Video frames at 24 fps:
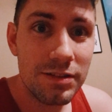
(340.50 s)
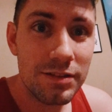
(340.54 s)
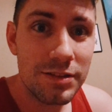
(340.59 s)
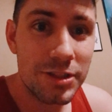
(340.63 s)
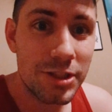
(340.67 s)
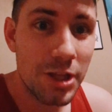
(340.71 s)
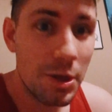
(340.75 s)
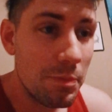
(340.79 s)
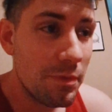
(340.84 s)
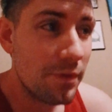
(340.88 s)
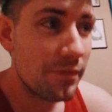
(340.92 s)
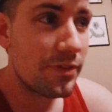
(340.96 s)

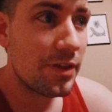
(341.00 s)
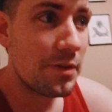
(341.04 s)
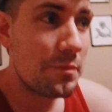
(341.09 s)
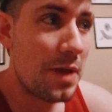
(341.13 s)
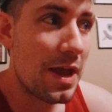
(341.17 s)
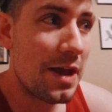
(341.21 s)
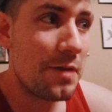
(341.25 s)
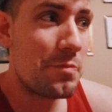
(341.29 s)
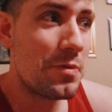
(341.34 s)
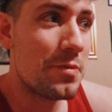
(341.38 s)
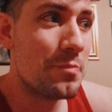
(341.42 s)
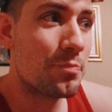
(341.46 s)
some of them
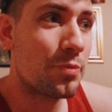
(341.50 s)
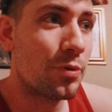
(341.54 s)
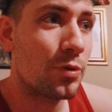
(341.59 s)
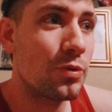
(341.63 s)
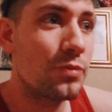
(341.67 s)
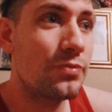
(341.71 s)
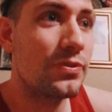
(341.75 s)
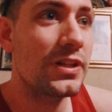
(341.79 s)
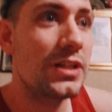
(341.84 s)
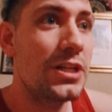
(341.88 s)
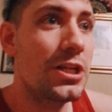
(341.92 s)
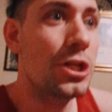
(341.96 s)
have been
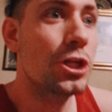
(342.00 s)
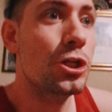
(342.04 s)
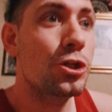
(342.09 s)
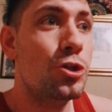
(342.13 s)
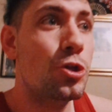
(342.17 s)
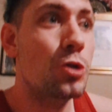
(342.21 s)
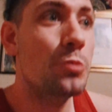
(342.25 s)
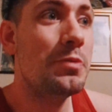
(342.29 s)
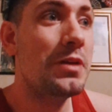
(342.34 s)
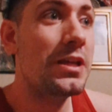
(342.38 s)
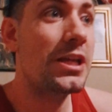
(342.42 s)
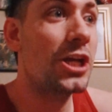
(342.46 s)
proven
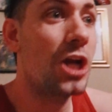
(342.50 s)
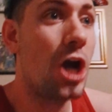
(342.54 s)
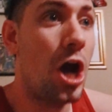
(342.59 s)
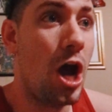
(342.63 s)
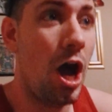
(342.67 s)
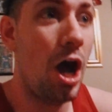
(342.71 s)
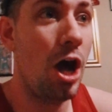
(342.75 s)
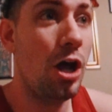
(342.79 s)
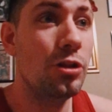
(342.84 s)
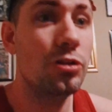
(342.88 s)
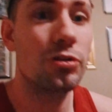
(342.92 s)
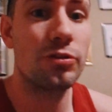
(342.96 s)
to be
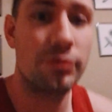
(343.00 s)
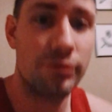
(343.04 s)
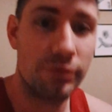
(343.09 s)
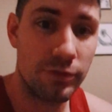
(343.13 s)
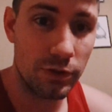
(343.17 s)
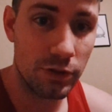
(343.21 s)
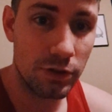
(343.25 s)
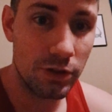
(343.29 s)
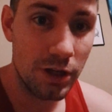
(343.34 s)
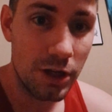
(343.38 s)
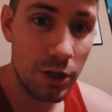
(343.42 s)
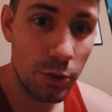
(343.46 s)

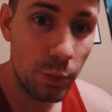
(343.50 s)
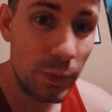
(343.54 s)
colorful